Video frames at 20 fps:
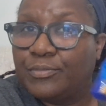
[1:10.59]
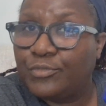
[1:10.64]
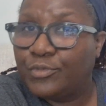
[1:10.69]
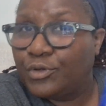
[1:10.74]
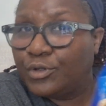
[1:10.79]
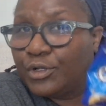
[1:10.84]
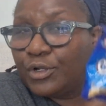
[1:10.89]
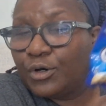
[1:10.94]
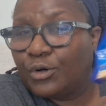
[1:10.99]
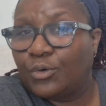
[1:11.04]

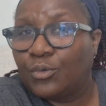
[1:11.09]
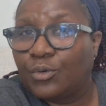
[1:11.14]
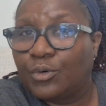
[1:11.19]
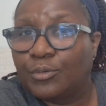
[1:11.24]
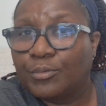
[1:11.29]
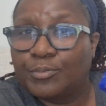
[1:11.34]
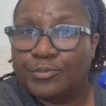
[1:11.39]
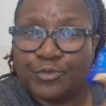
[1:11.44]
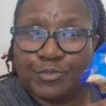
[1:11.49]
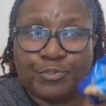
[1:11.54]
you know,
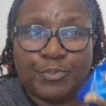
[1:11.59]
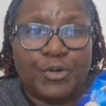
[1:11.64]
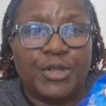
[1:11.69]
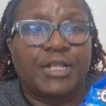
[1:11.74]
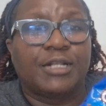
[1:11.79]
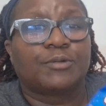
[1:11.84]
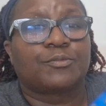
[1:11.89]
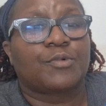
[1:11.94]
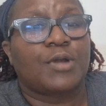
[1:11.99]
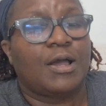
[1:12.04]
or
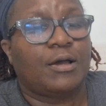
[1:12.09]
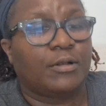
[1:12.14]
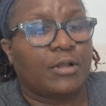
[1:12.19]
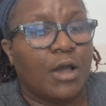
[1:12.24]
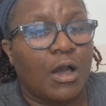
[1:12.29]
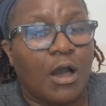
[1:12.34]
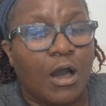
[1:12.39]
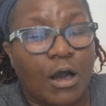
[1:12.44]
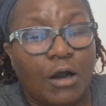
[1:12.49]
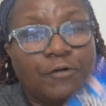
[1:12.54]
spreading around
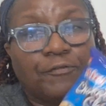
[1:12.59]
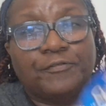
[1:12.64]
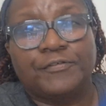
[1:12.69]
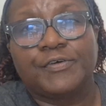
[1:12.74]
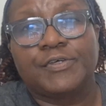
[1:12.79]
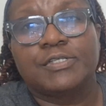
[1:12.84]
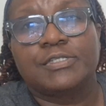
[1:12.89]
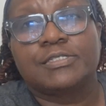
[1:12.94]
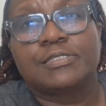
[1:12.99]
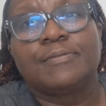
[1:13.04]
the
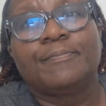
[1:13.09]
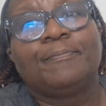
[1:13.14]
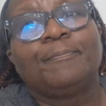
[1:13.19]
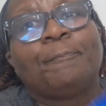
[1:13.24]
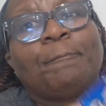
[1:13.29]
office.